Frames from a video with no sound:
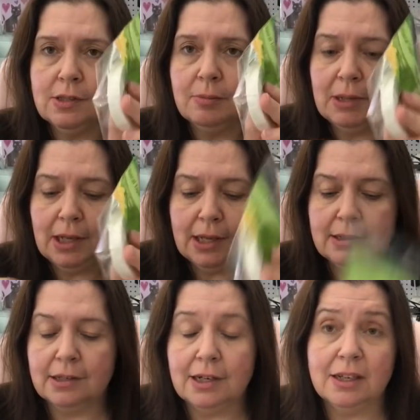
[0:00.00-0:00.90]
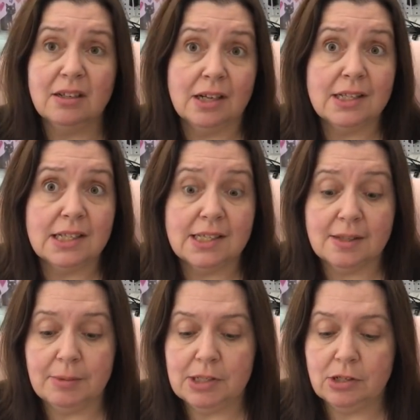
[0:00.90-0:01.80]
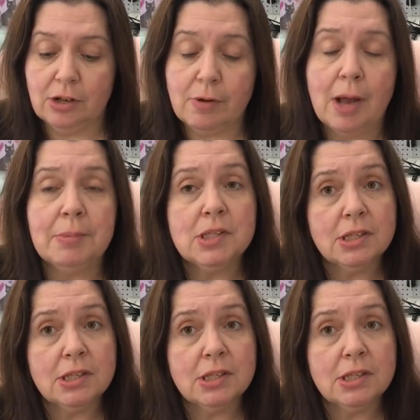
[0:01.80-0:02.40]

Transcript: so I'm glad that I got these at my Dollarama.